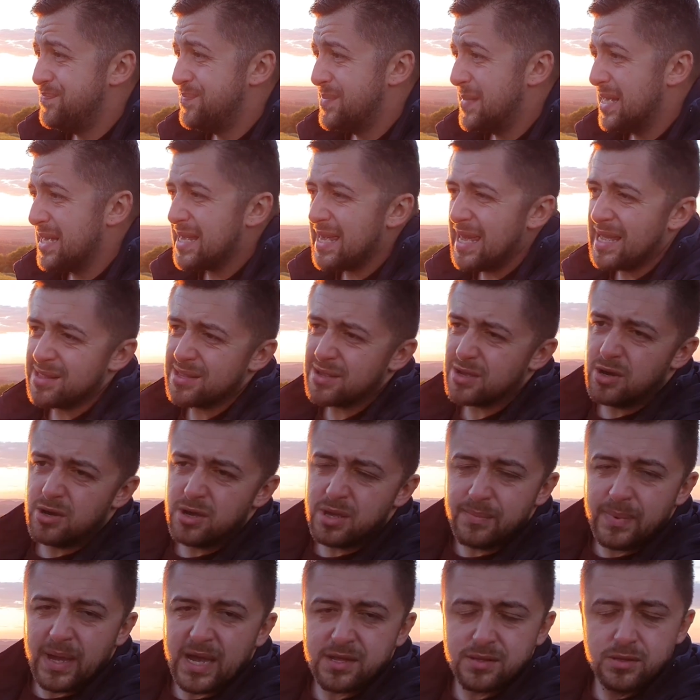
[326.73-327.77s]
again,
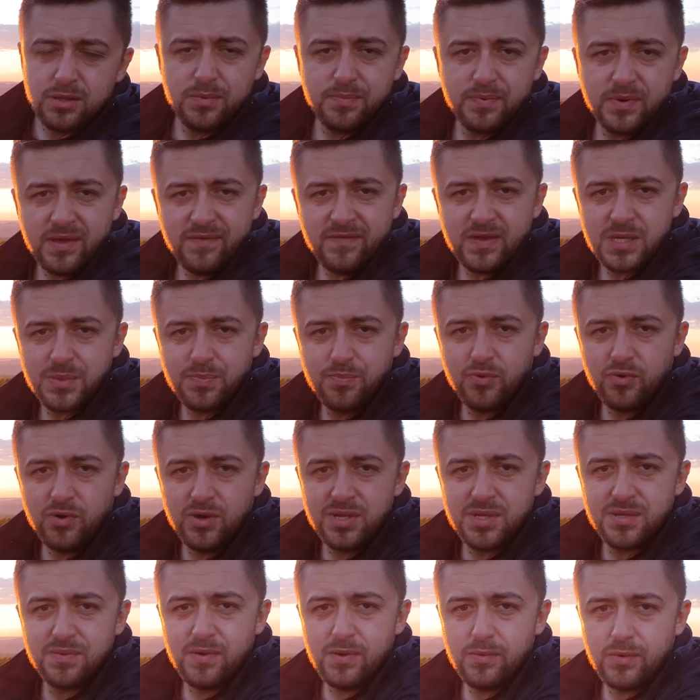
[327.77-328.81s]
going back to the previous
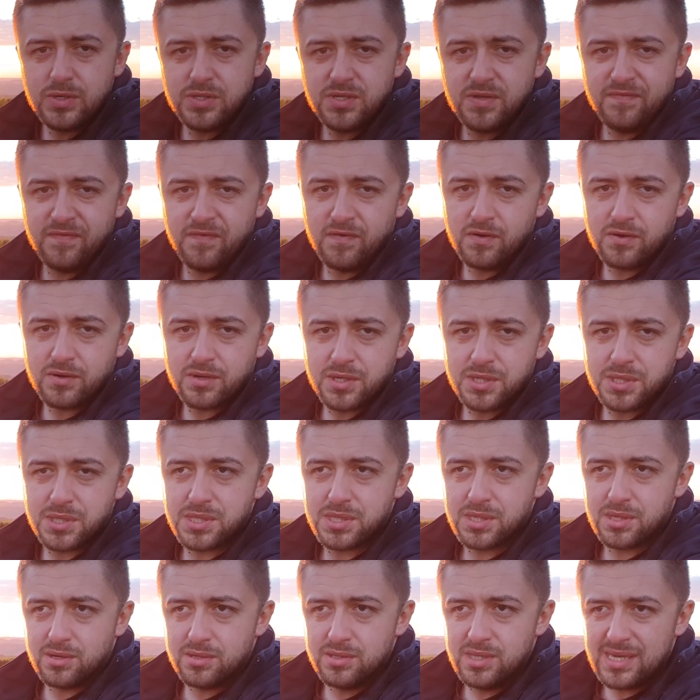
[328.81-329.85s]
point, we want to
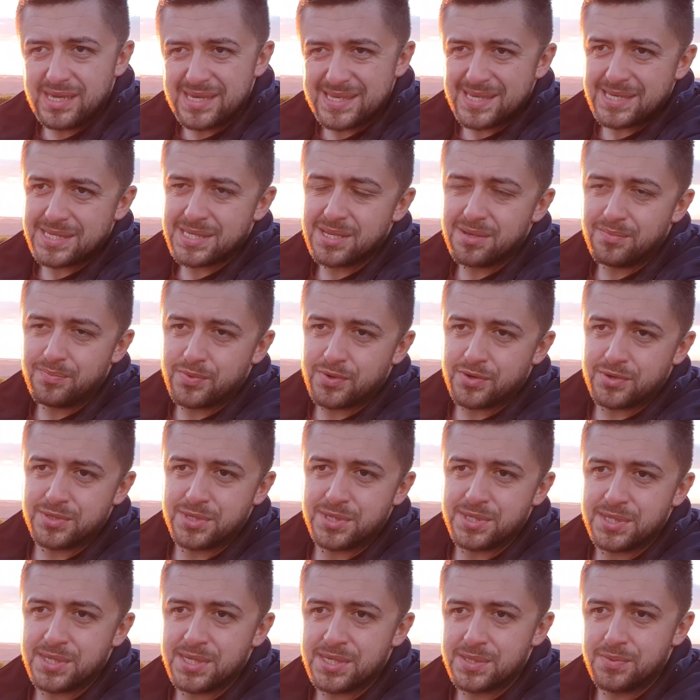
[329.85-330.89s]
focus on the existing
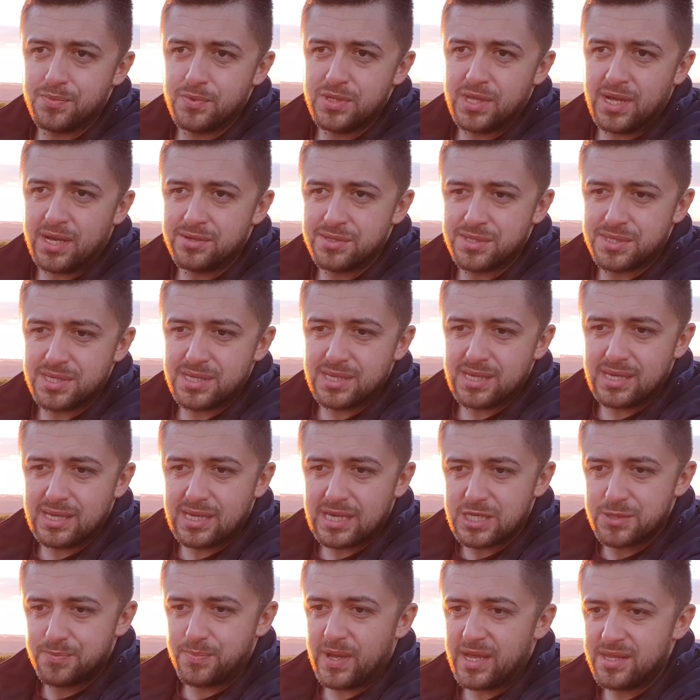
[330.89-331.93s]
processes without
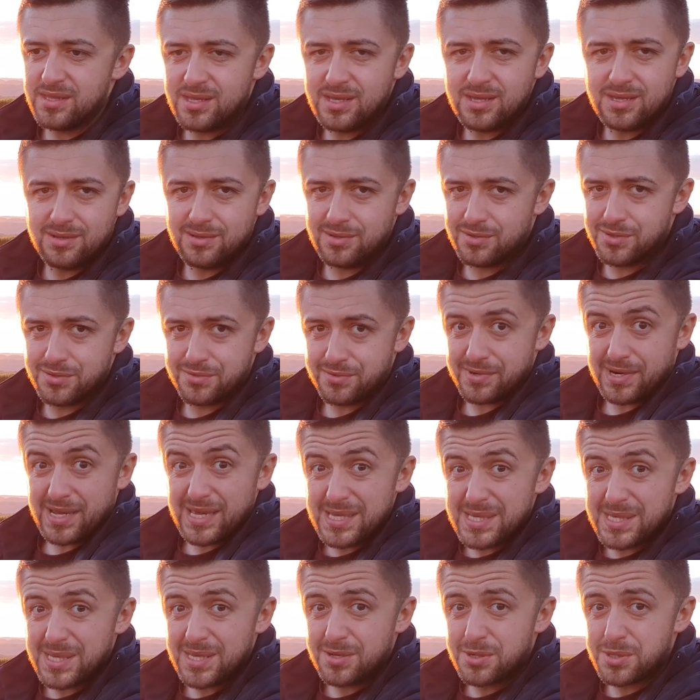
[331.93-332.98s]
expanding onto
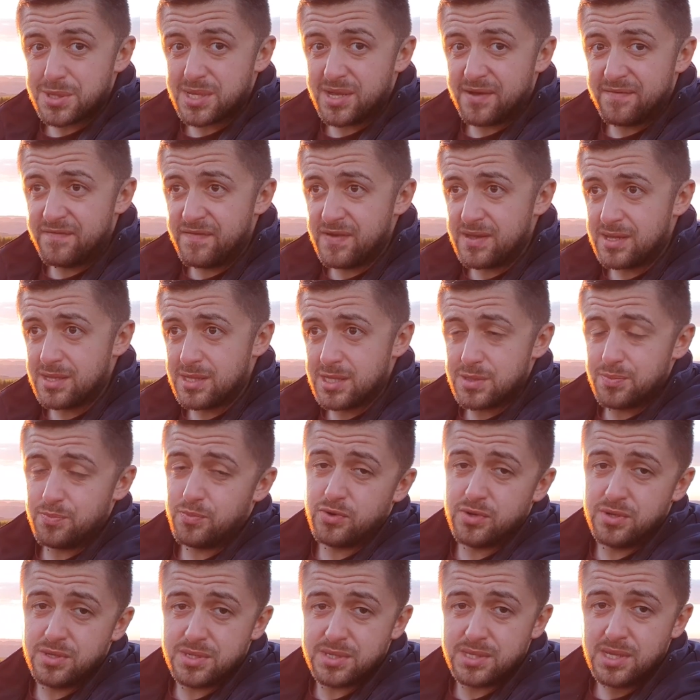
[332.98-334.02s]
racing or something. At this
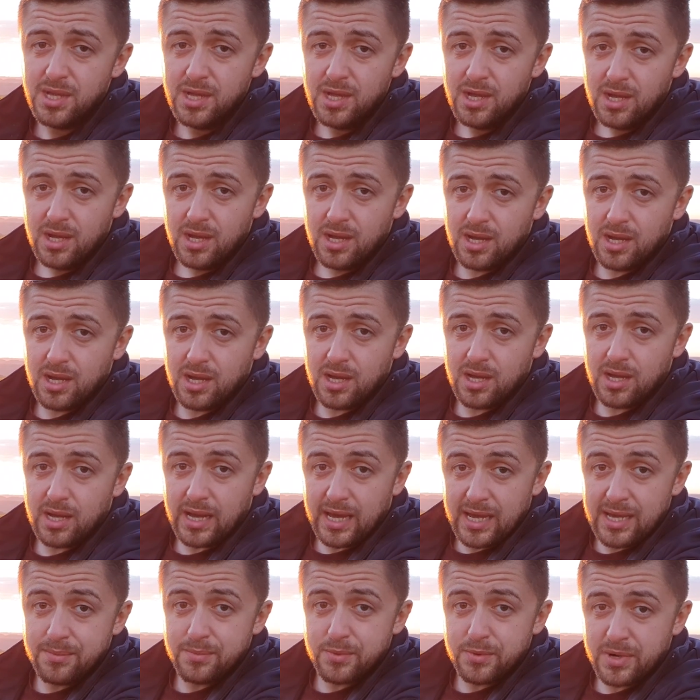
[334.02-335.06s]
point,
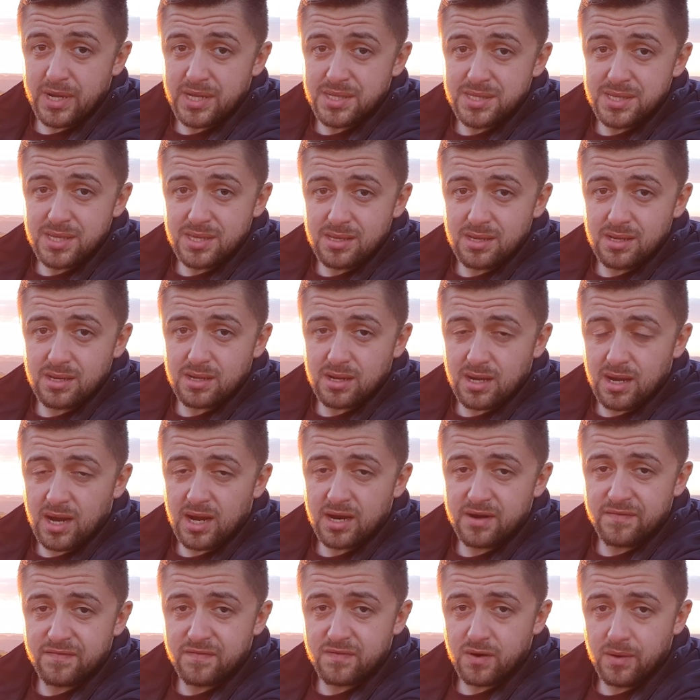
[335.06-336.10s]
I am renting a
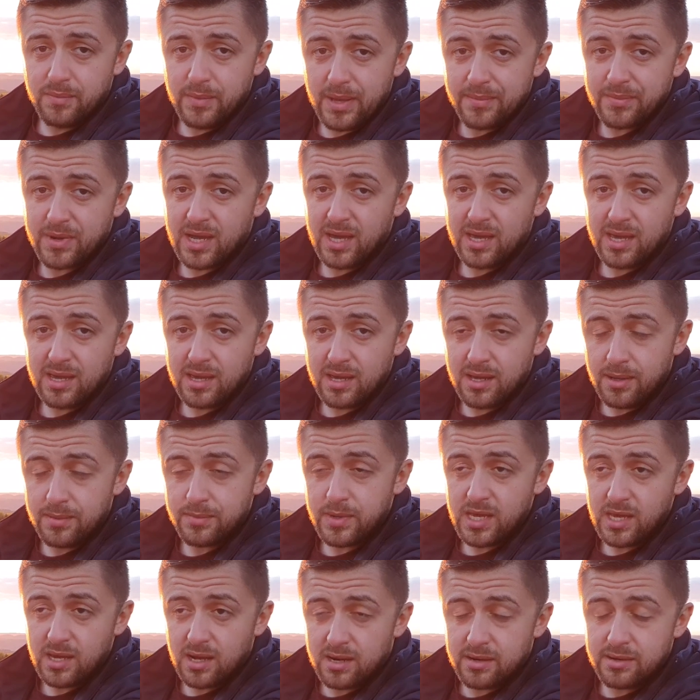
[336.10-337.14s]
car from
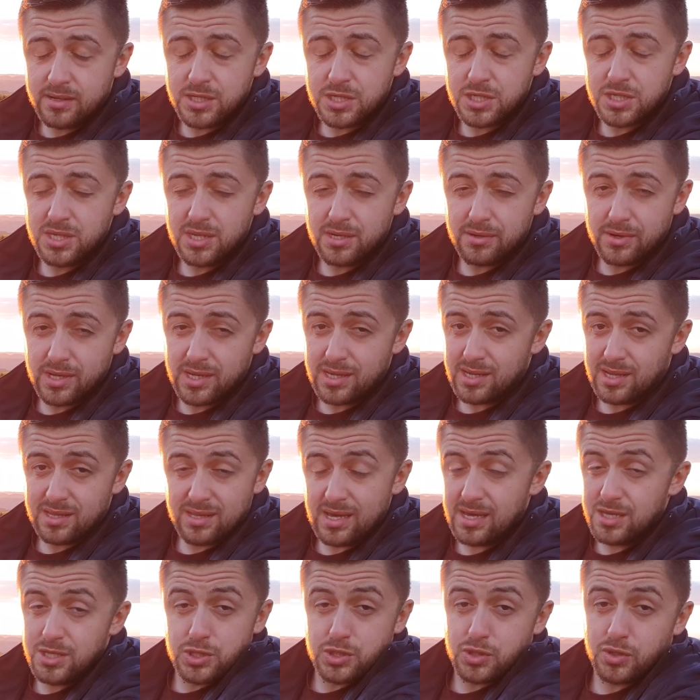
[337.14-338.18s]
MKR Engineering, and
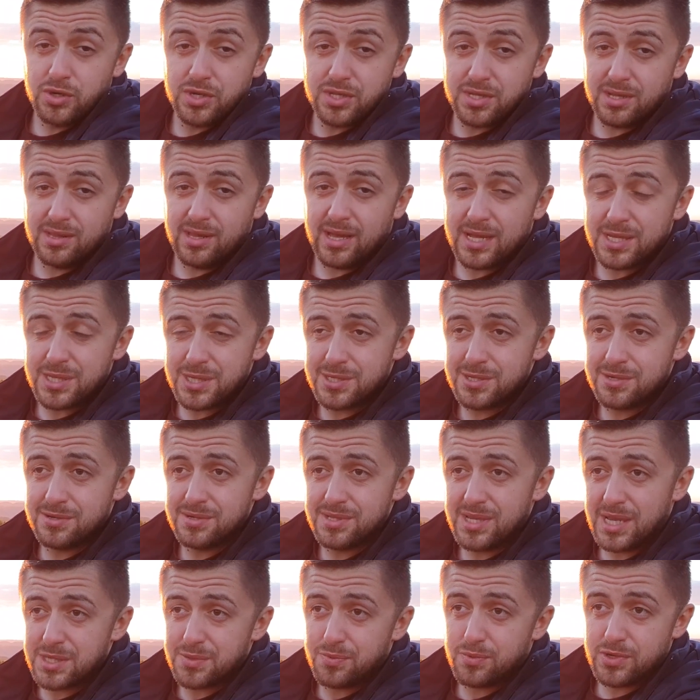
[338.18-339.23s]
I enjoy it a lot, so
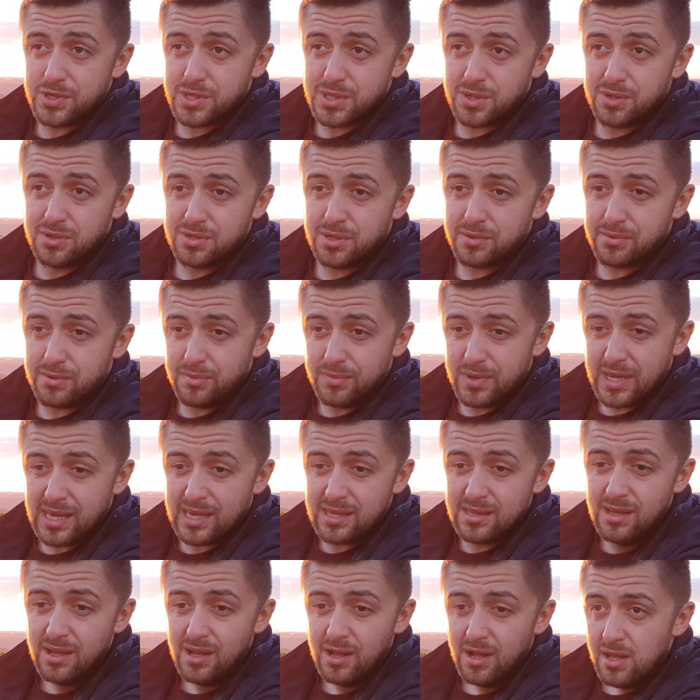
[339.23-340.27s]
that's where it's going to
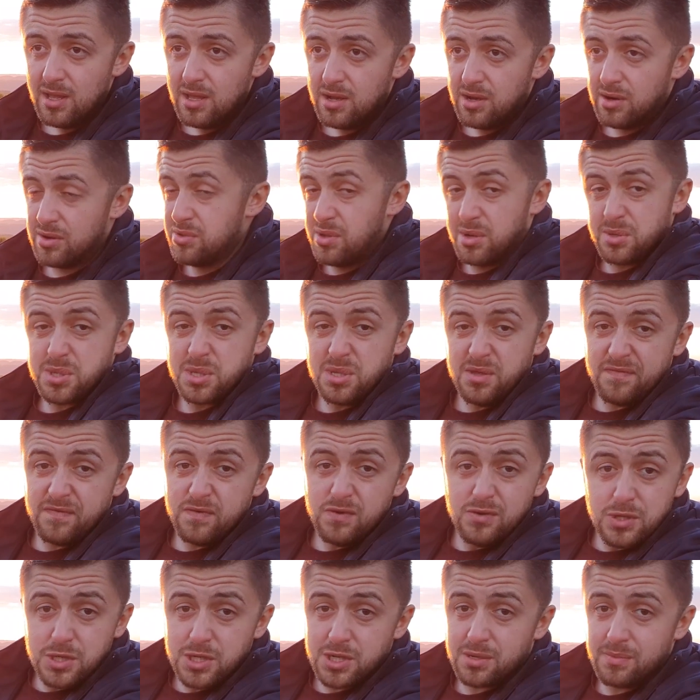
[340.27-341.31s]
remain. Who knows, in the
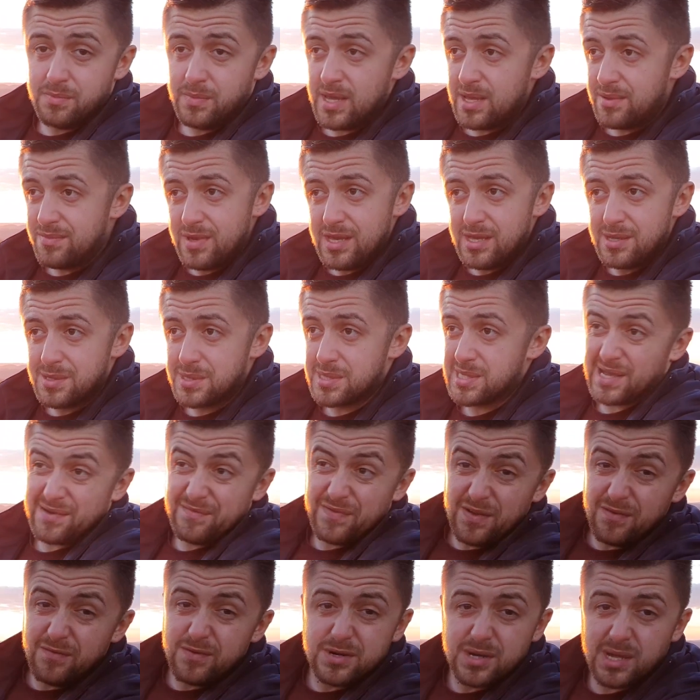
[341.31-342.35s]
future, maybe
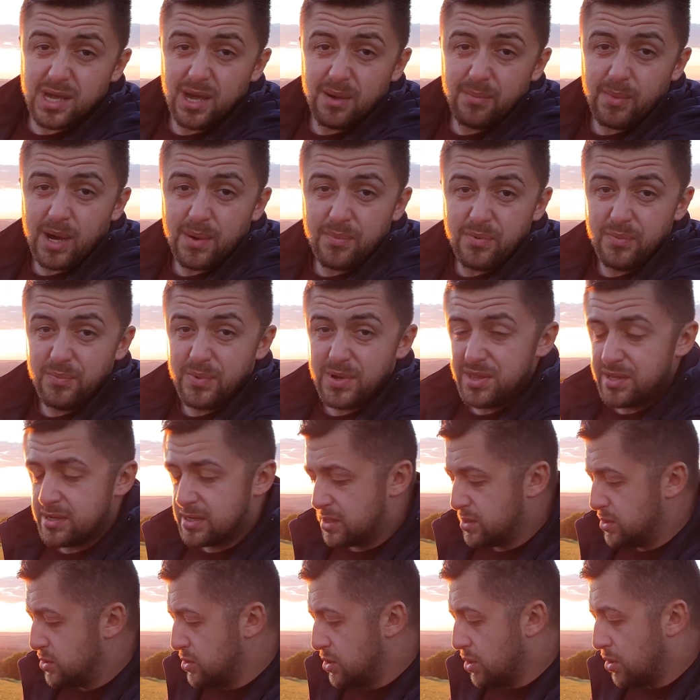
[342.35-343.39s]
something will come up, but there
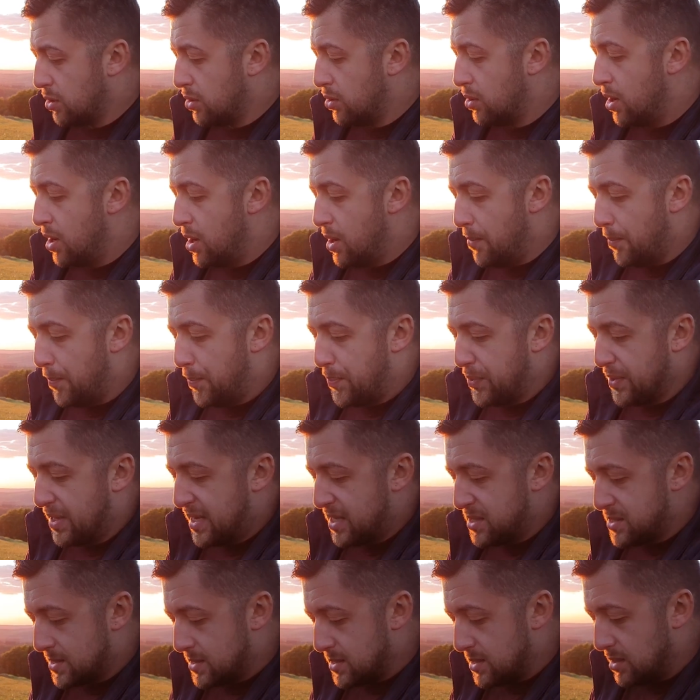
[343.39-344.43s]
are no
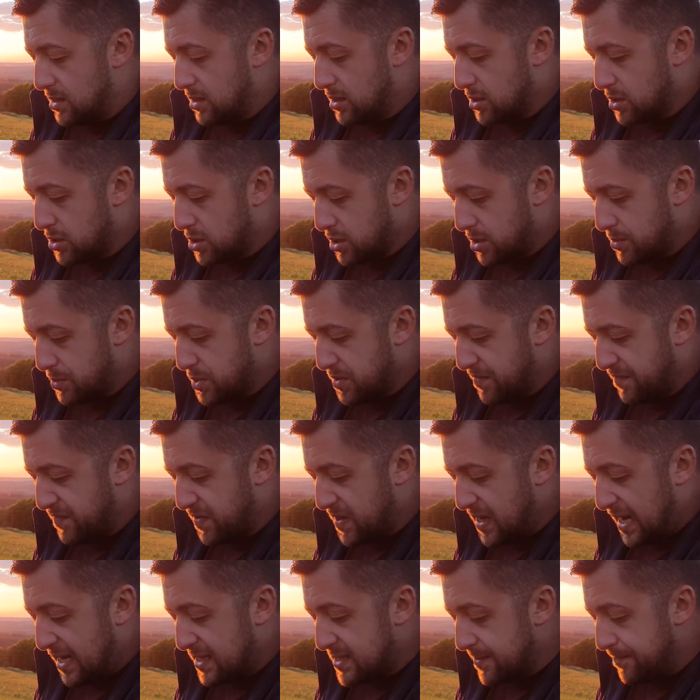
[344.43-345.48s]
plans in terms of
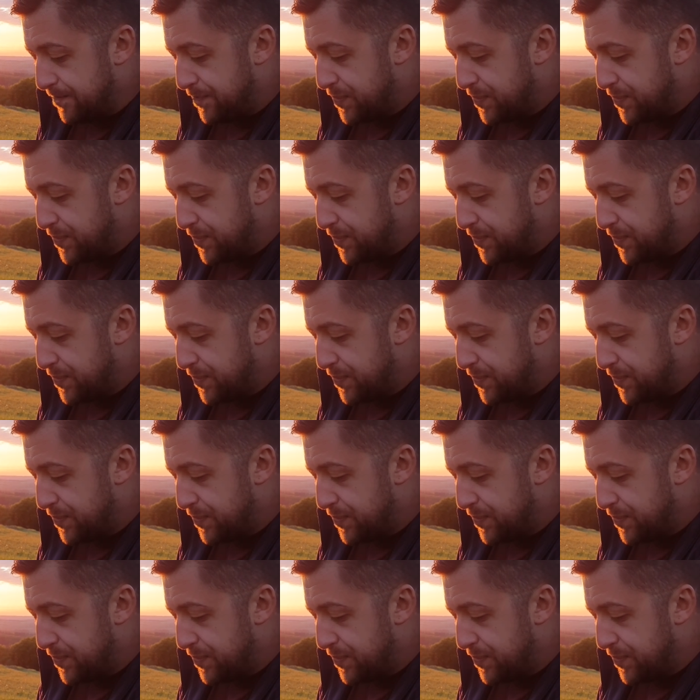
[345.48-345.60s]
that.